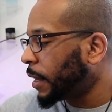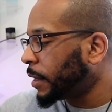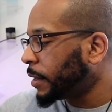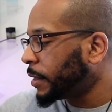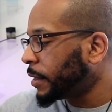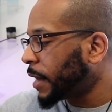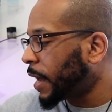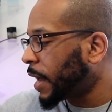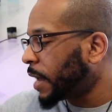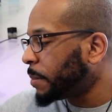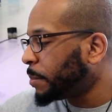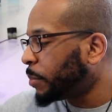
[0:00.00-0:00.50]

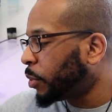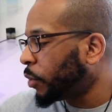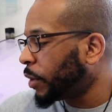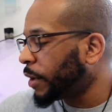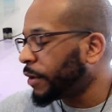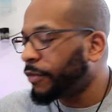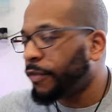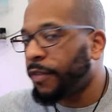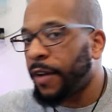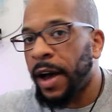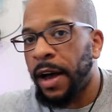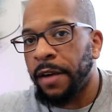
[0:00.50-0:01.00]

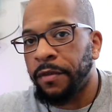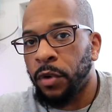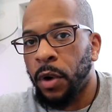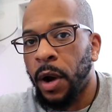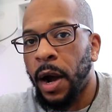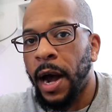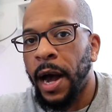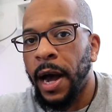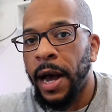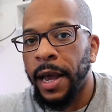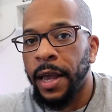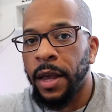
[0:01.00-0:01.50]
9.5 or
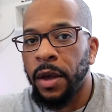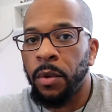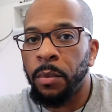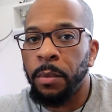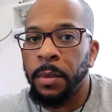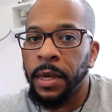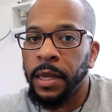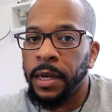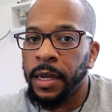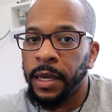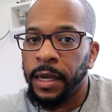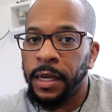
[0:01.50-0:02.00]
higher,
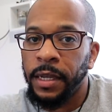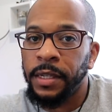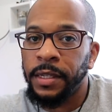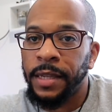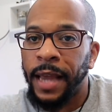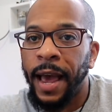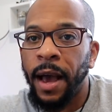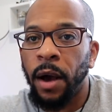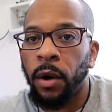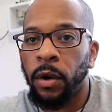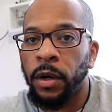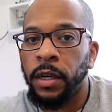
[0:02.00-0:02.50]
meaning it is
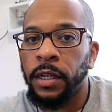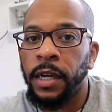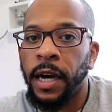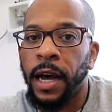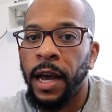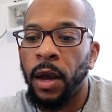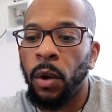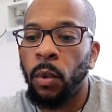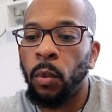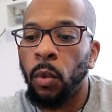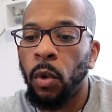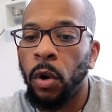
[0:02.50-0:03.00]

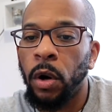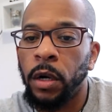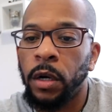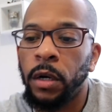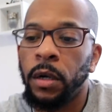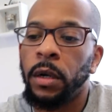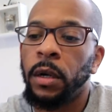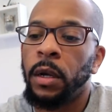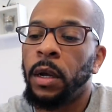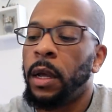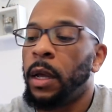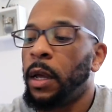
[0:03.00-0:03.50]
alkaline
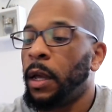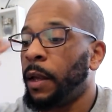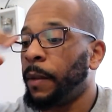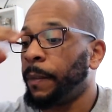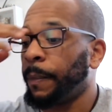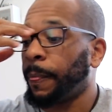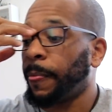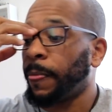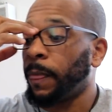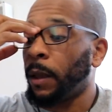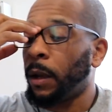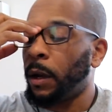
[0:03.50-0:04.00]
water.
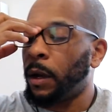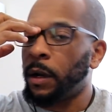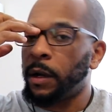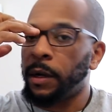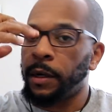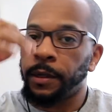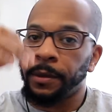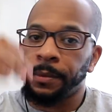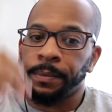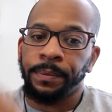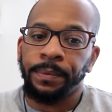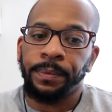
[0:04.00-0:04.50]

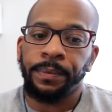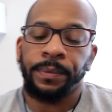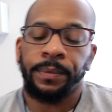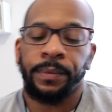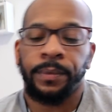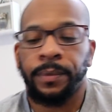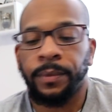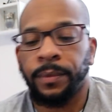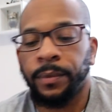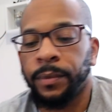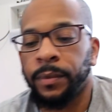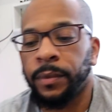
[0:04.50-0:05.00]
Um,
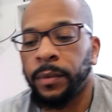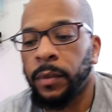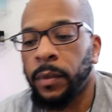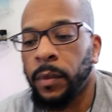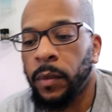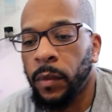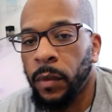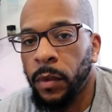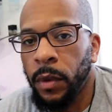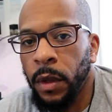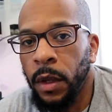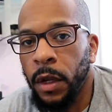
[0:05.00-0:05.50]

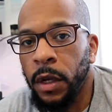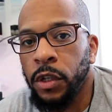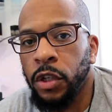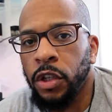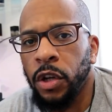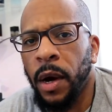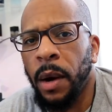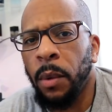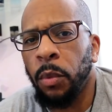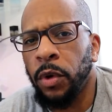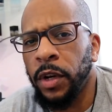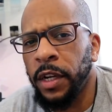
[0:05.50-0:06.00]

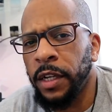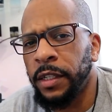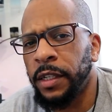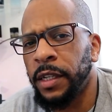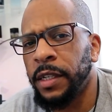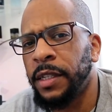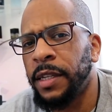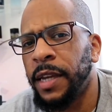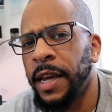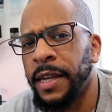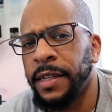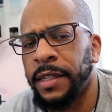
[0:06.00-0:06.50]
so I wanted to
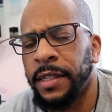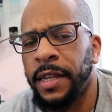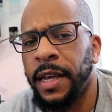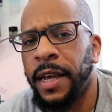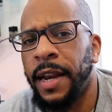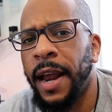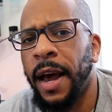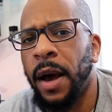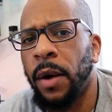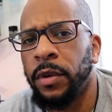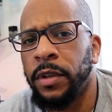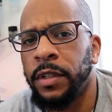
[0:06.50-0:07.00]
test
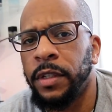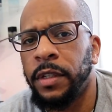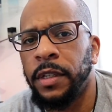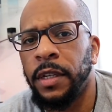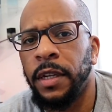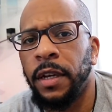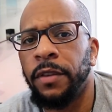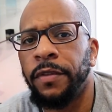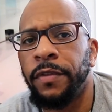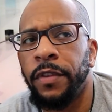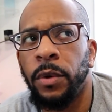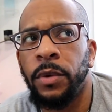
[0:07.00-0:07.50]
that out and
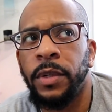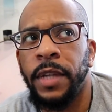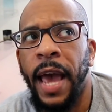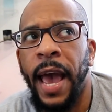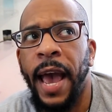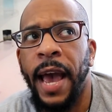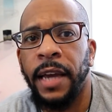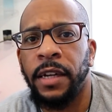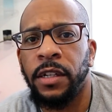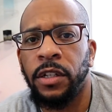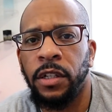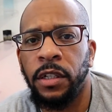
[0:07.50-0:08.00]
see if it was
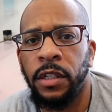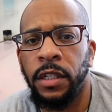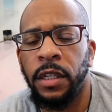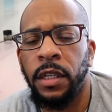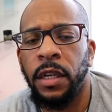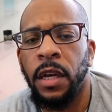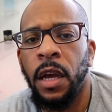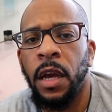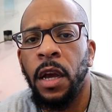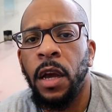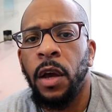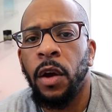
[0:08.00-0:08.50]
actually
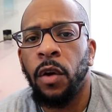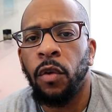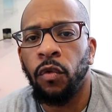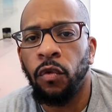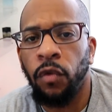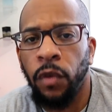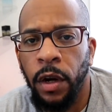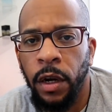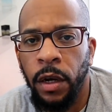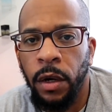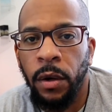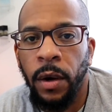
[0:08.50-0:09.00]

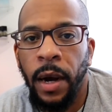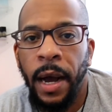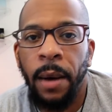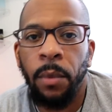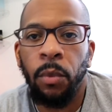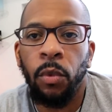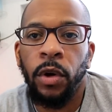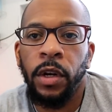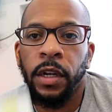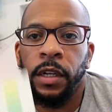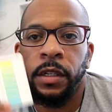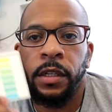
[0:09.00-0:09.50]
real. I
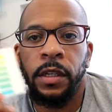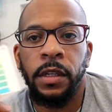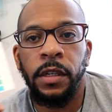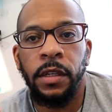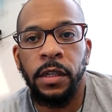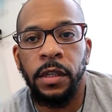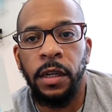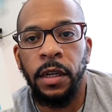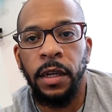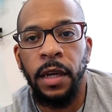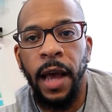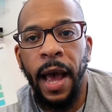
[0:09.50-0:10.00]
wanted to
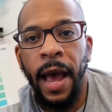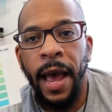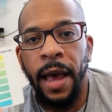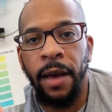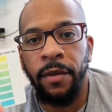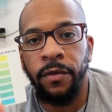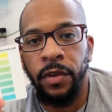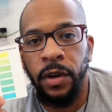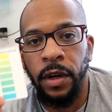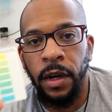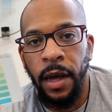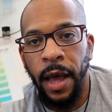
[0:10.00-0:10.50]
see, I
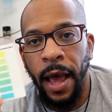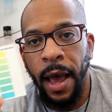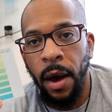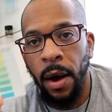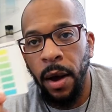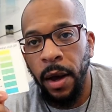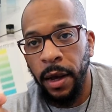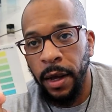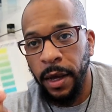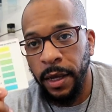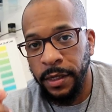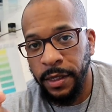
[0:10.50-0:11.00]
have a,
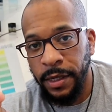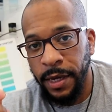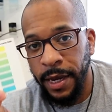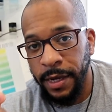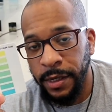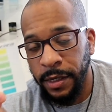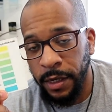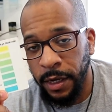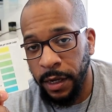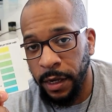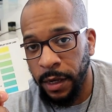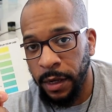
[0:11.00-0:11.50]
a, a
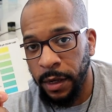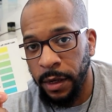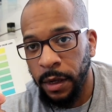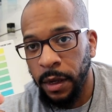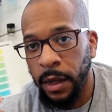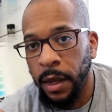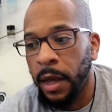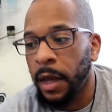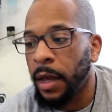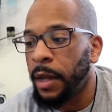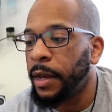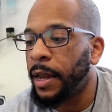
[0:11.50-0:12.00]
test kit.
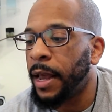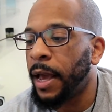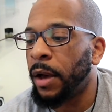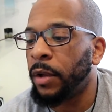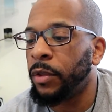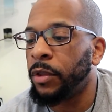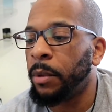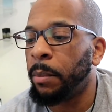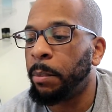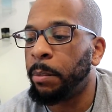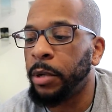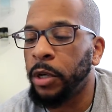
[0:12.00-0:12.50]
Now
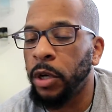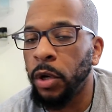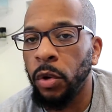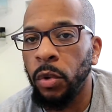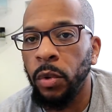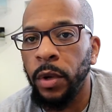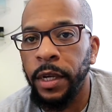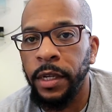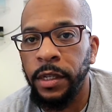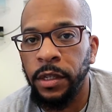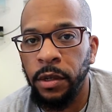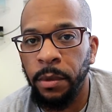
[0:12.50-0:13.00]
the
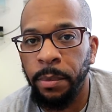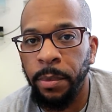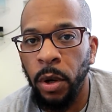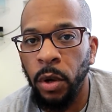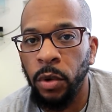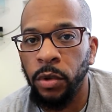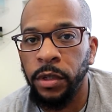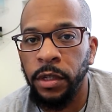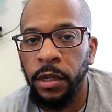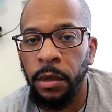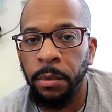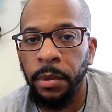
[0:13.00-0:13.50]
blue is
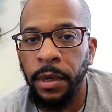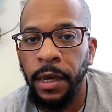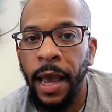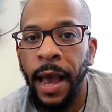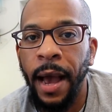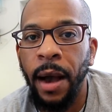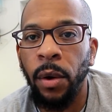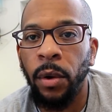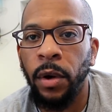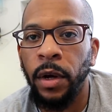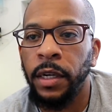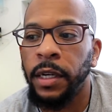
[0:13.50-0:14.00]
supposed to be
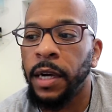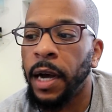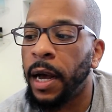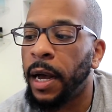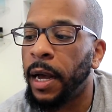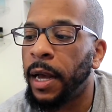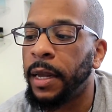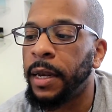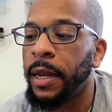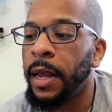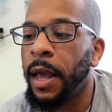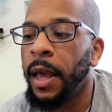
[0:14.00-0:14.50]

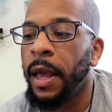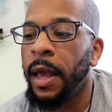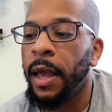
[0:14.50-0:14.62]
alkaline.